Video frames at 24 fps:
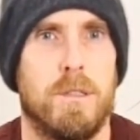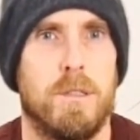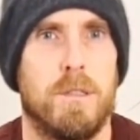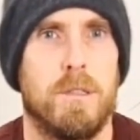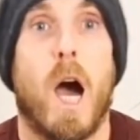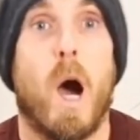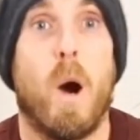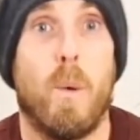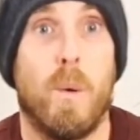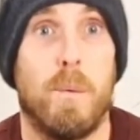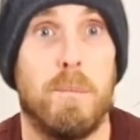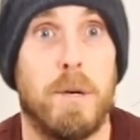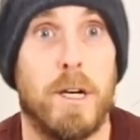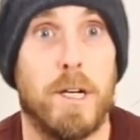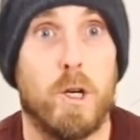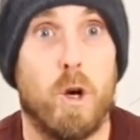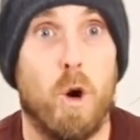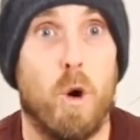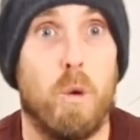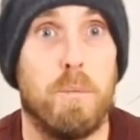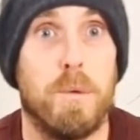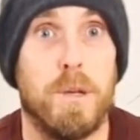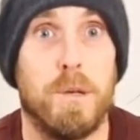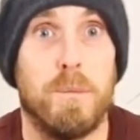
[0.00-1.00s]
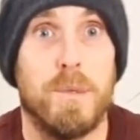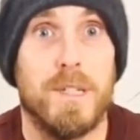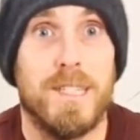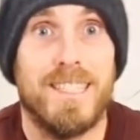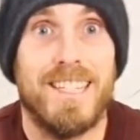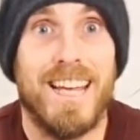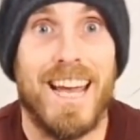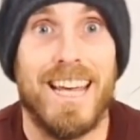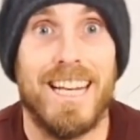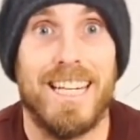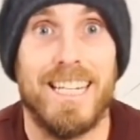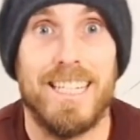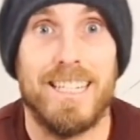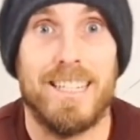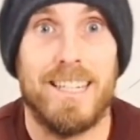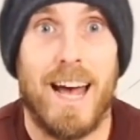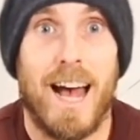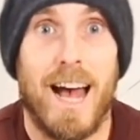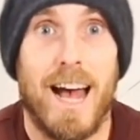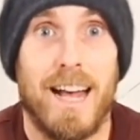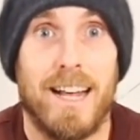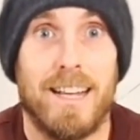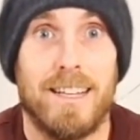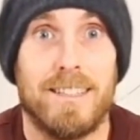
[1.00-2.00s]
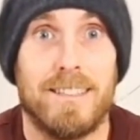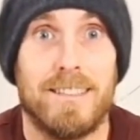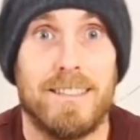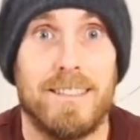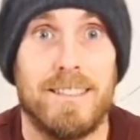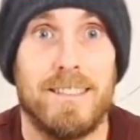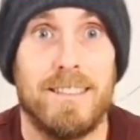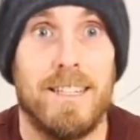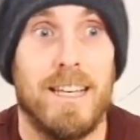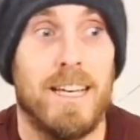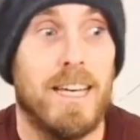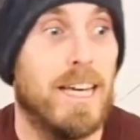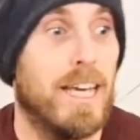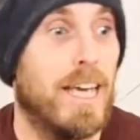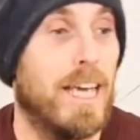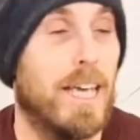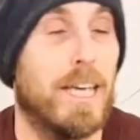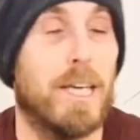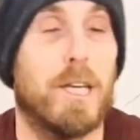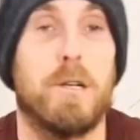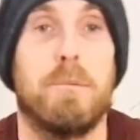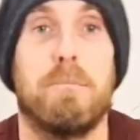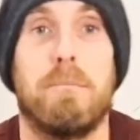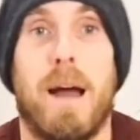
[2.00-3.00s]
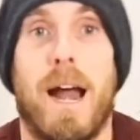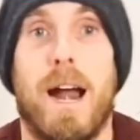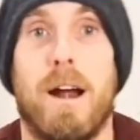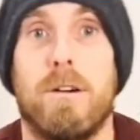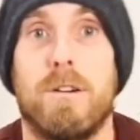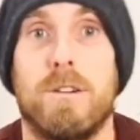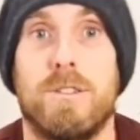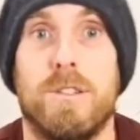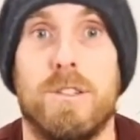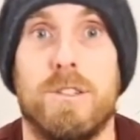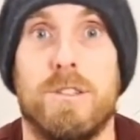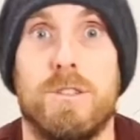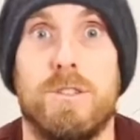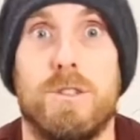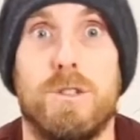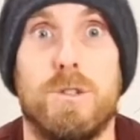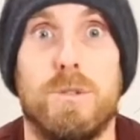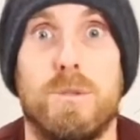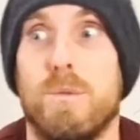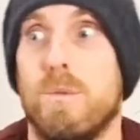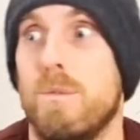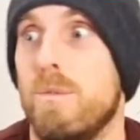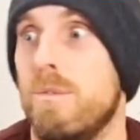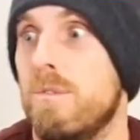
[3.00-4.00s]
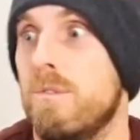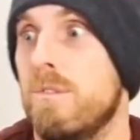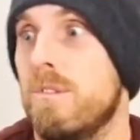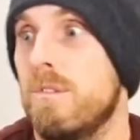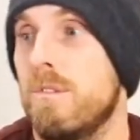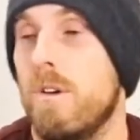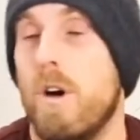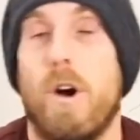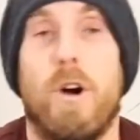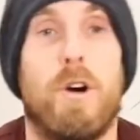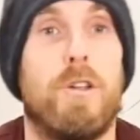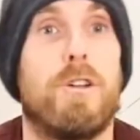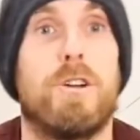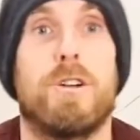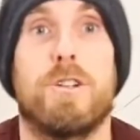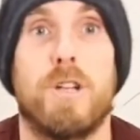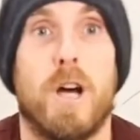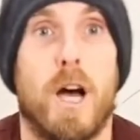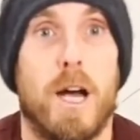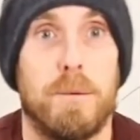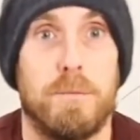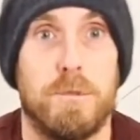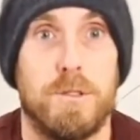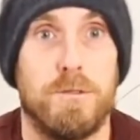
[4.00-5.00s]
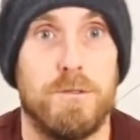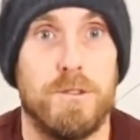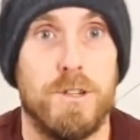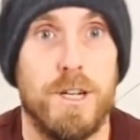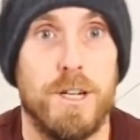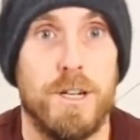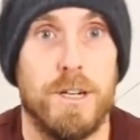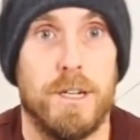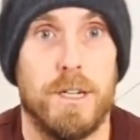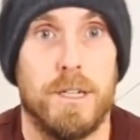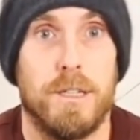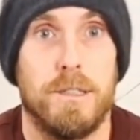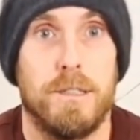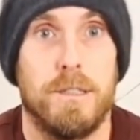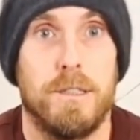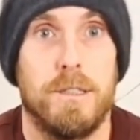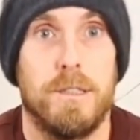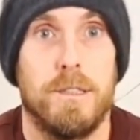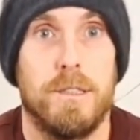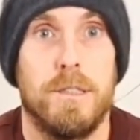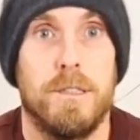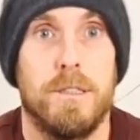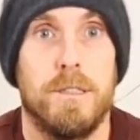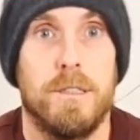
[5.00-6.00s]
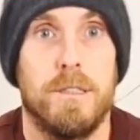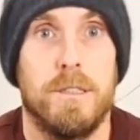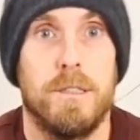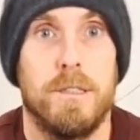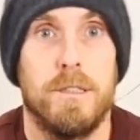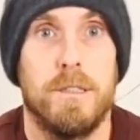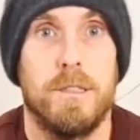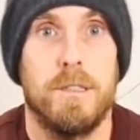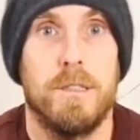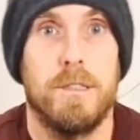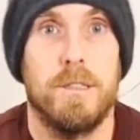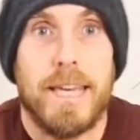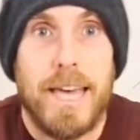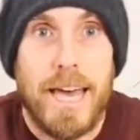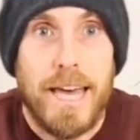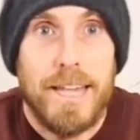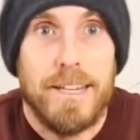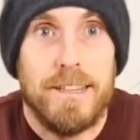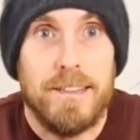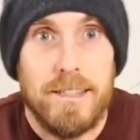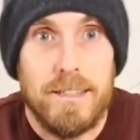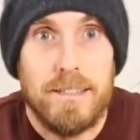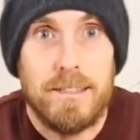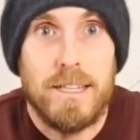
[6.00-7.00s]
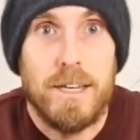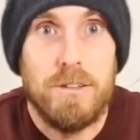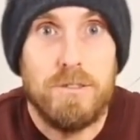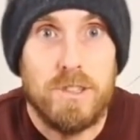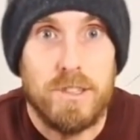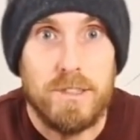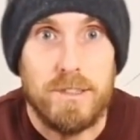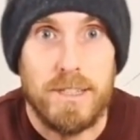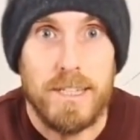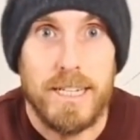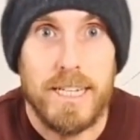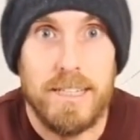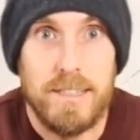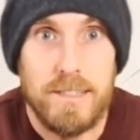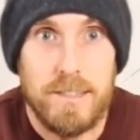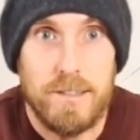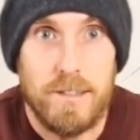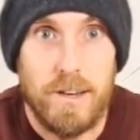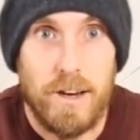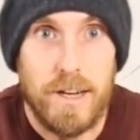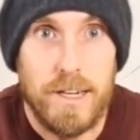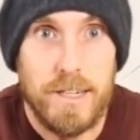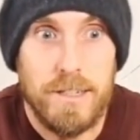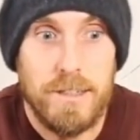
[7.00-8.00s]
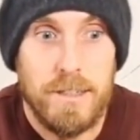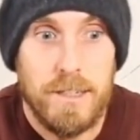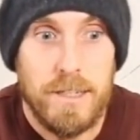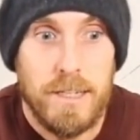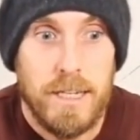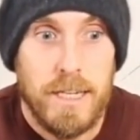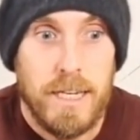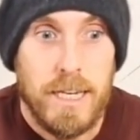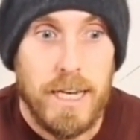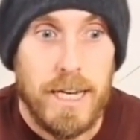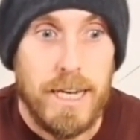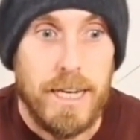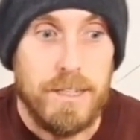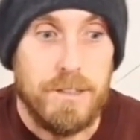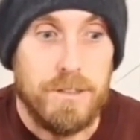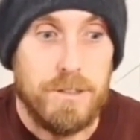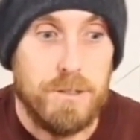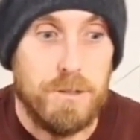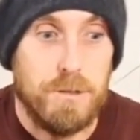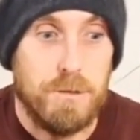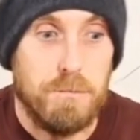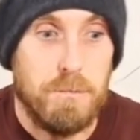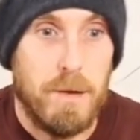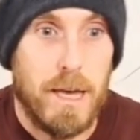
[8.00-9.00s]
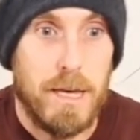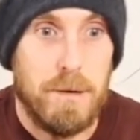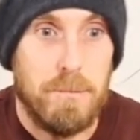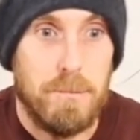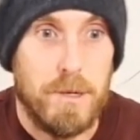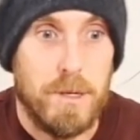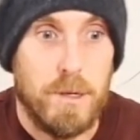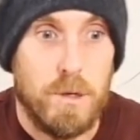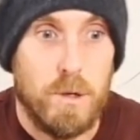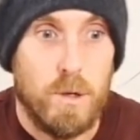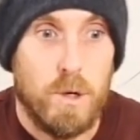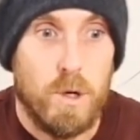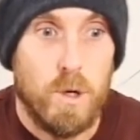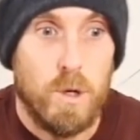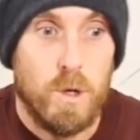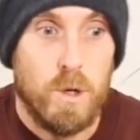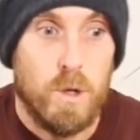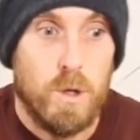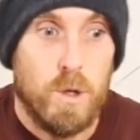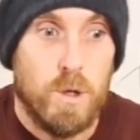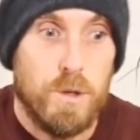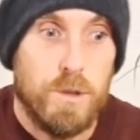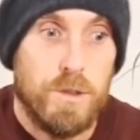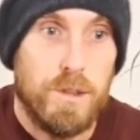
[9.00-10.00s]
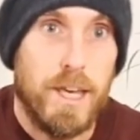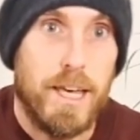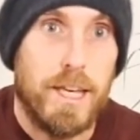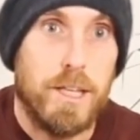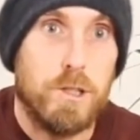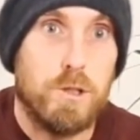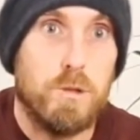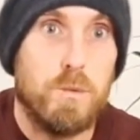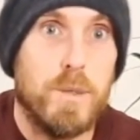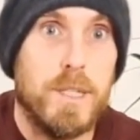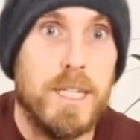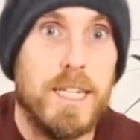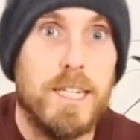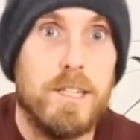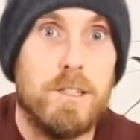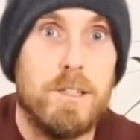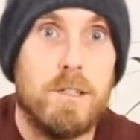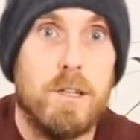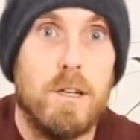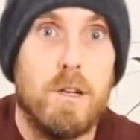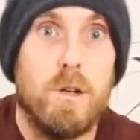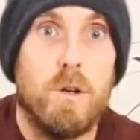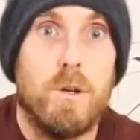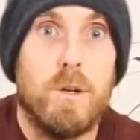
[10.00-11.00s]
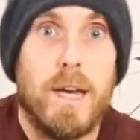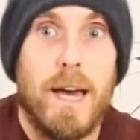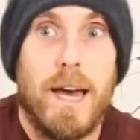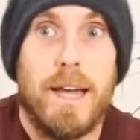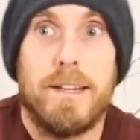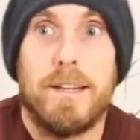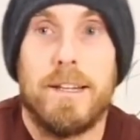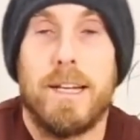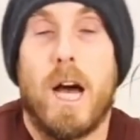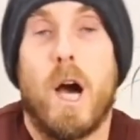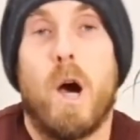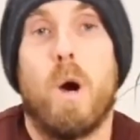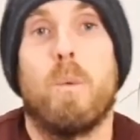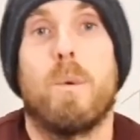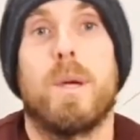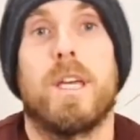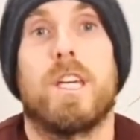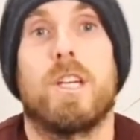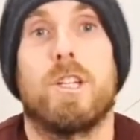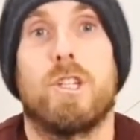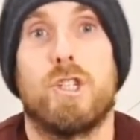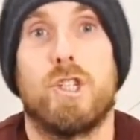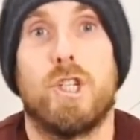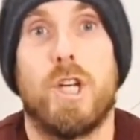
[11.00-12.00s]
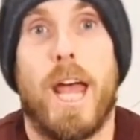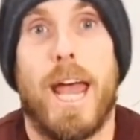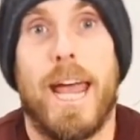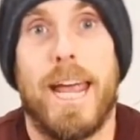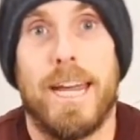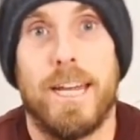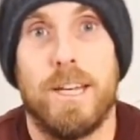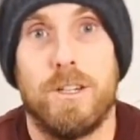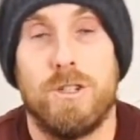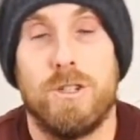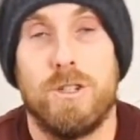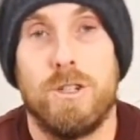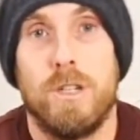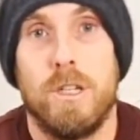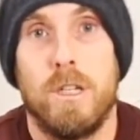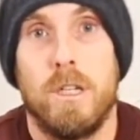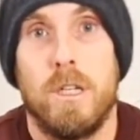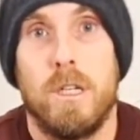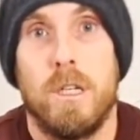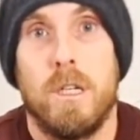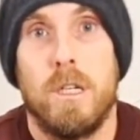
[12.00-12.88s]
How am I coping with daily tasks in comparison to other times of year? Again, this gives us an insight into maybe things we need to look at and how we can change